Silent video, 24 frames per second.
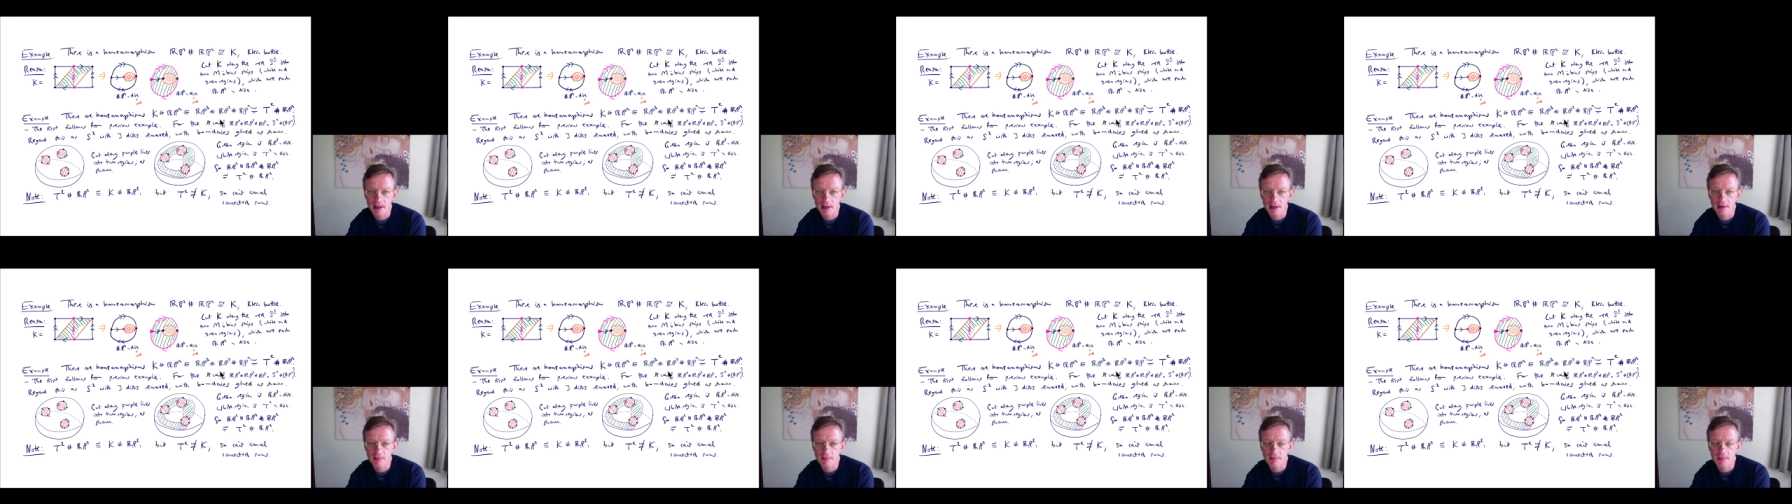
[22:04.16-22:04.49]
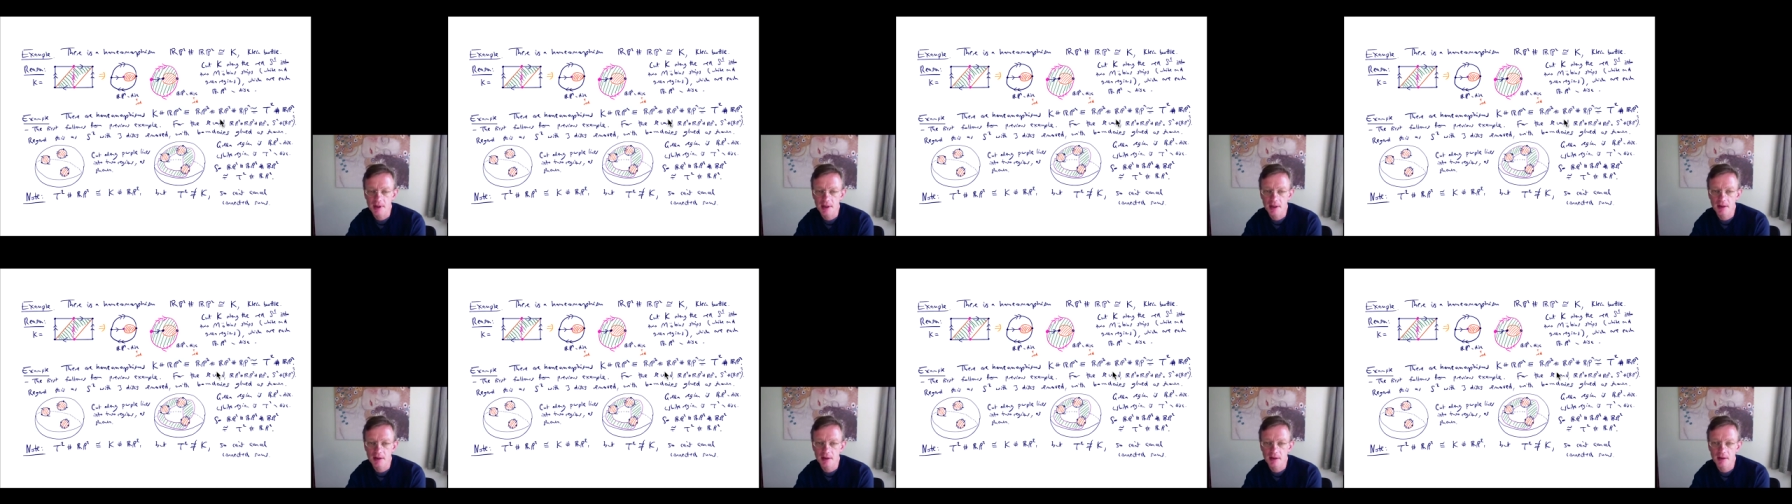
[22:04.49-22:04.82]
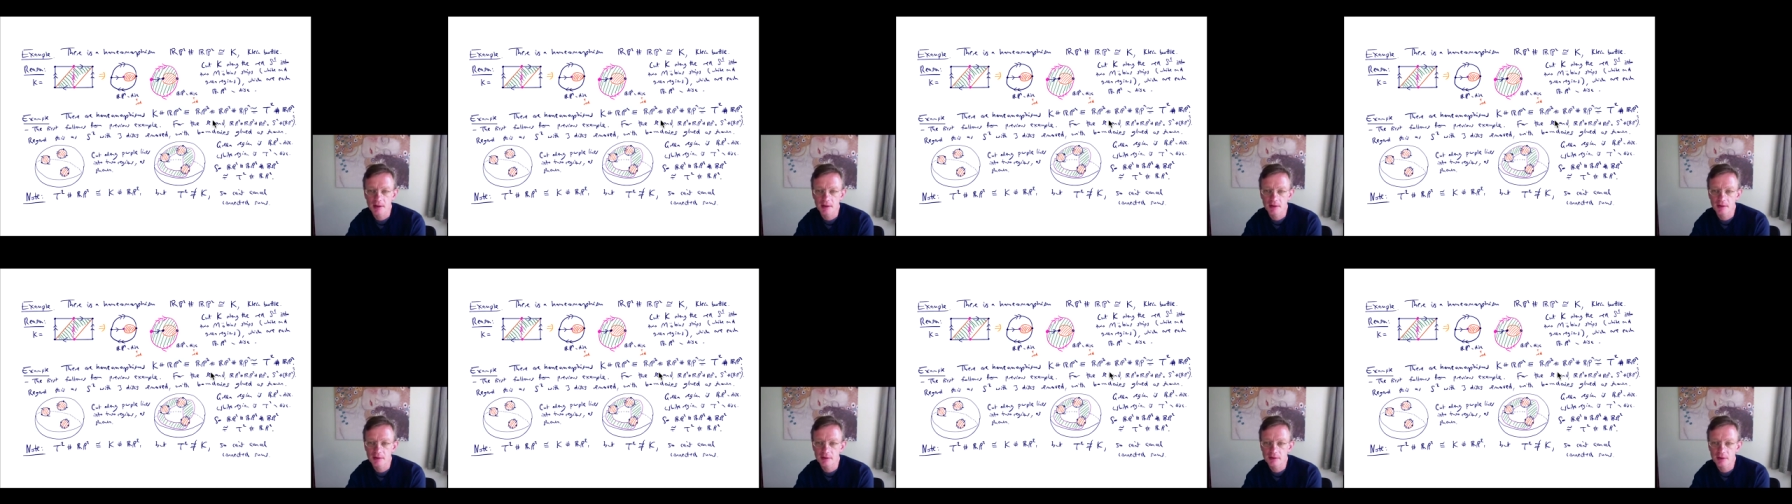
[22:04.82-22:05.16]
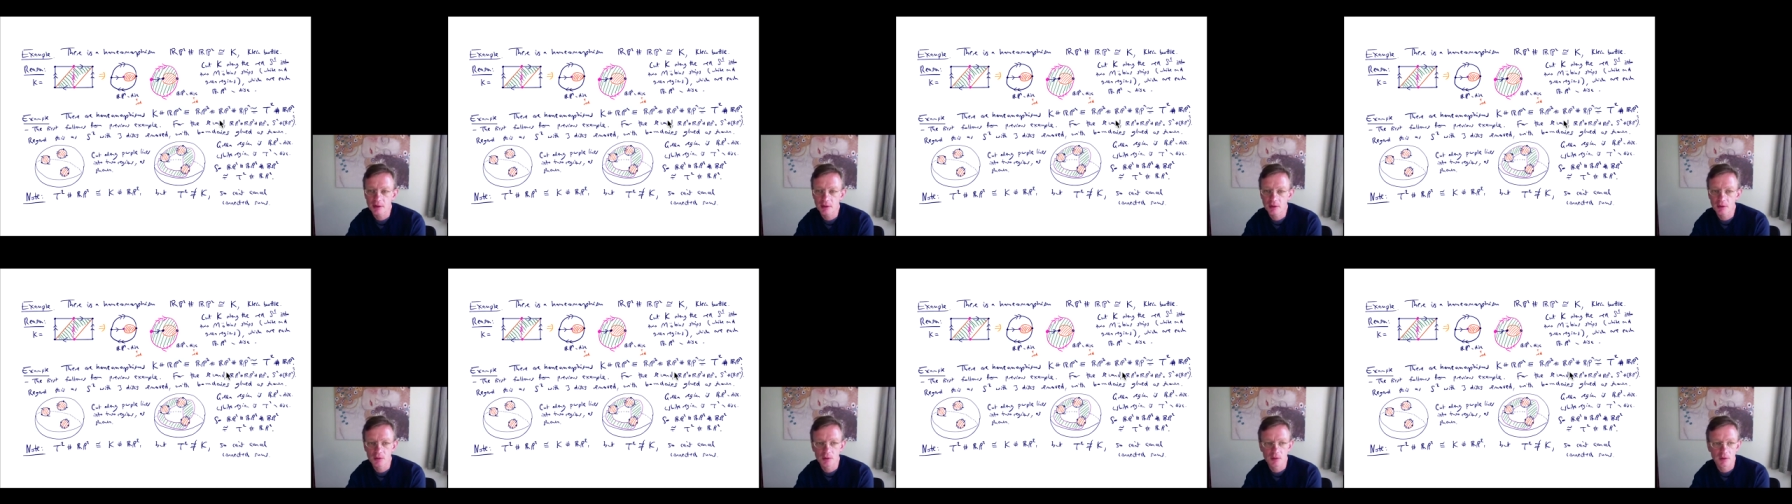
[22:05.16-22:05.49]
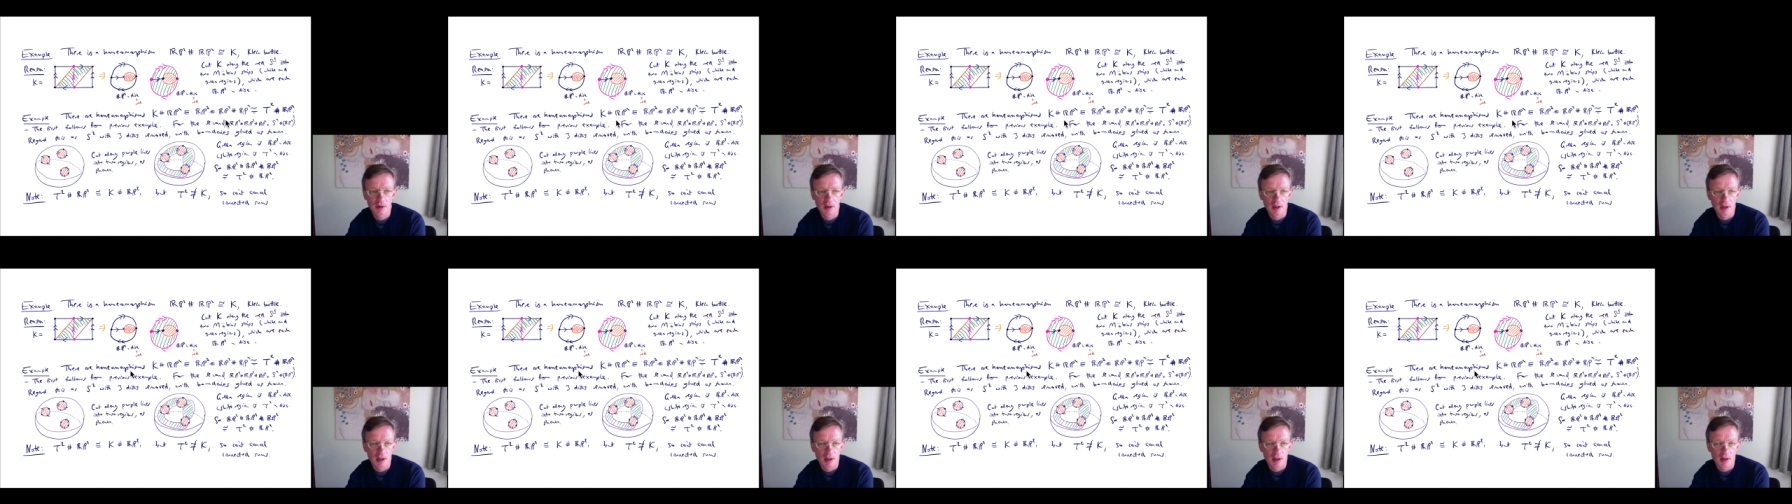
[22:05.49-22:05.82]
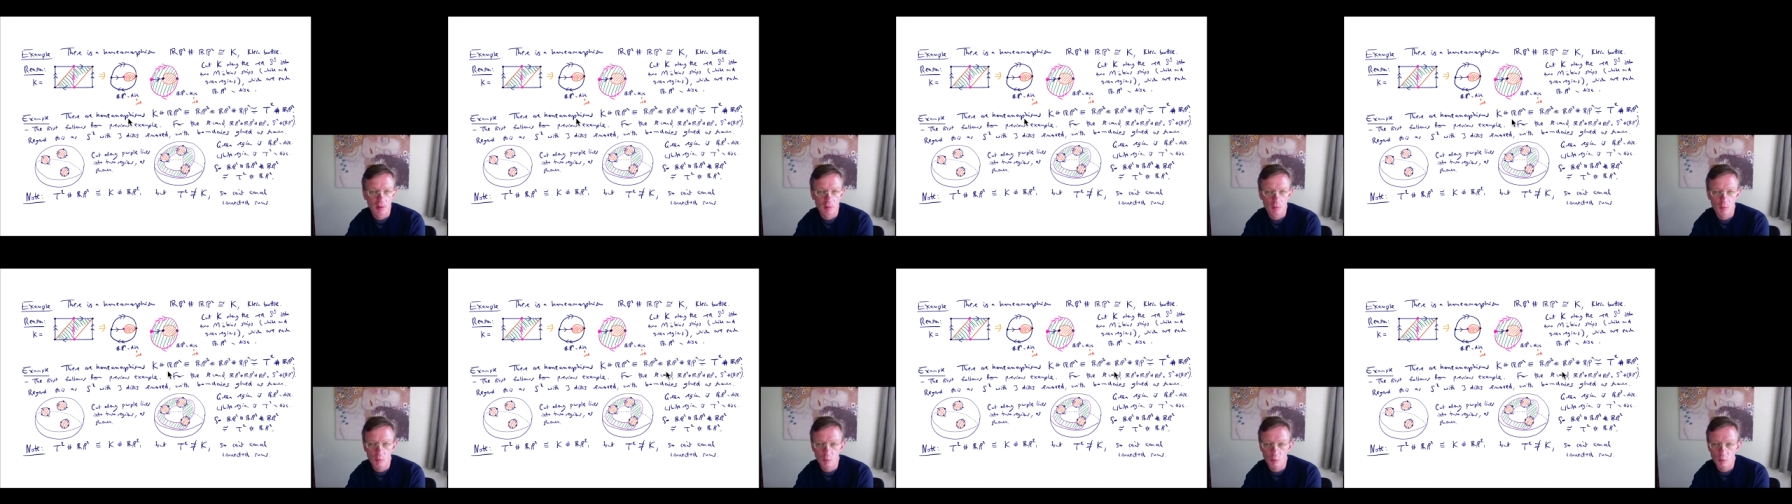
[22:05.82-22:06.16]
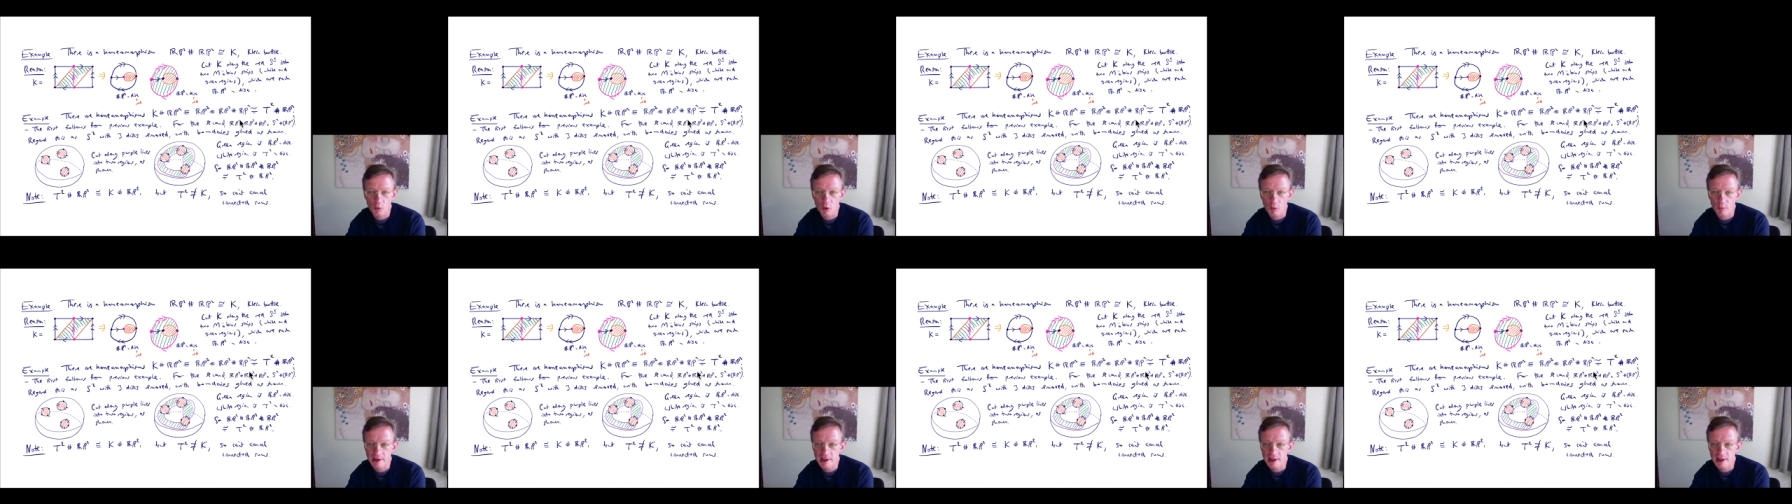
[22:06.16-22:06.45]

um, so what